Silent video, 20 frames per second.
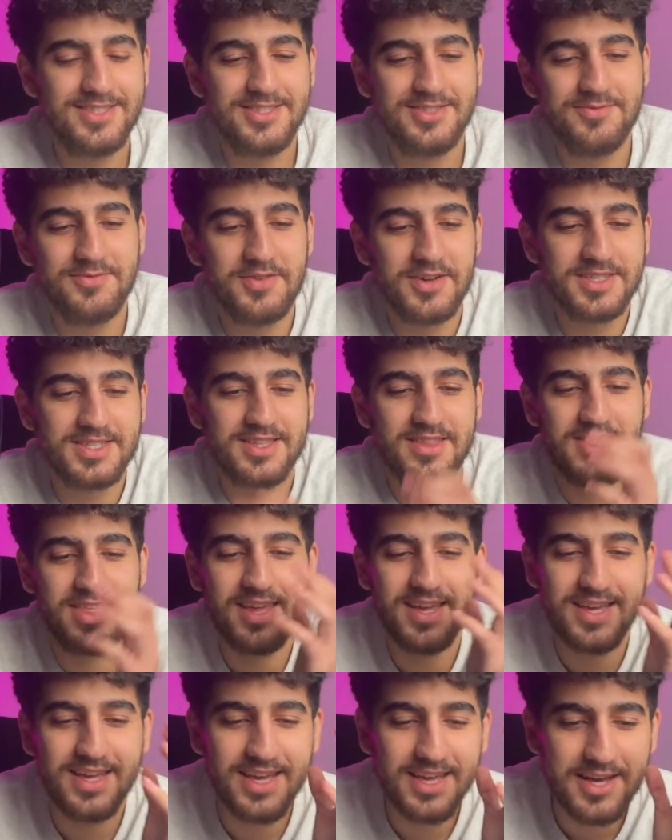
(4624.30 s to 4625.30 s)
was
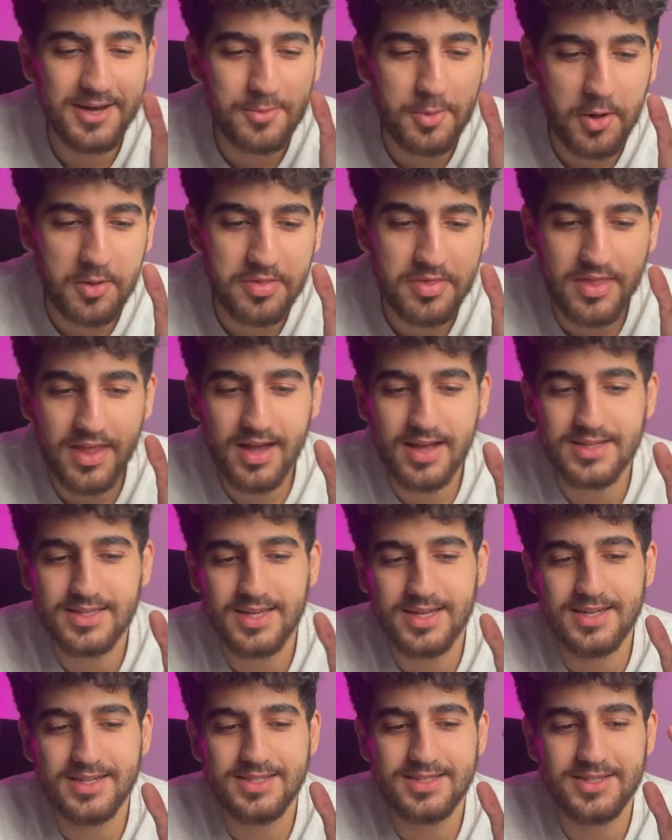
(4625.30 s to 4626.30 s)
thinking about that,
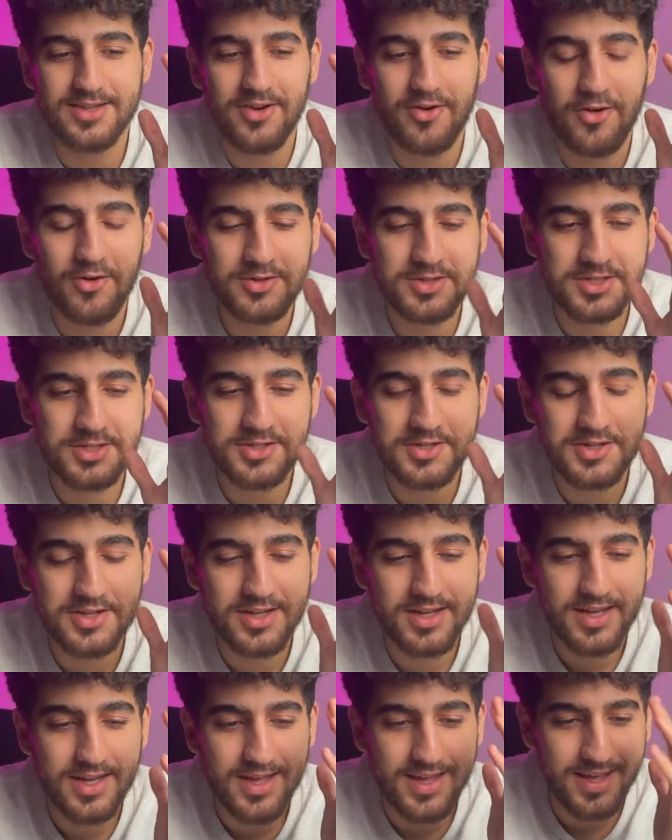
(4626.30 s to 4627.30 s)
and it also
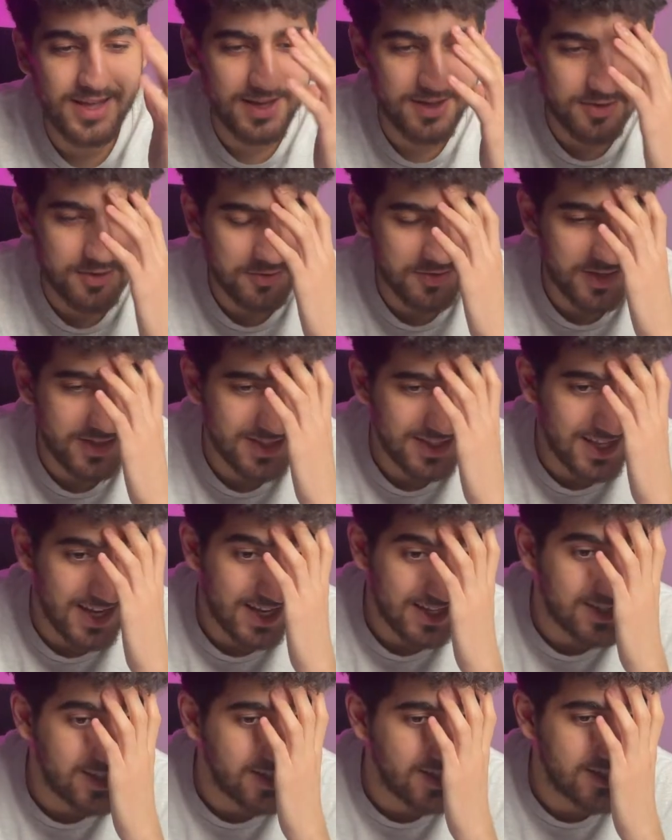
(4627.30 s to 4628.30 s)
included
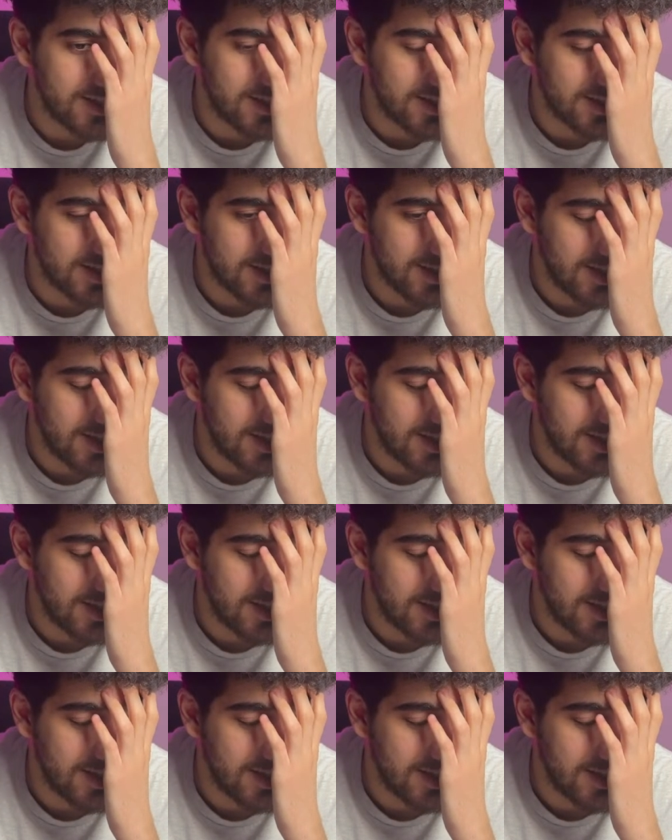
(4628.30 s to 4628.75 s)
that in the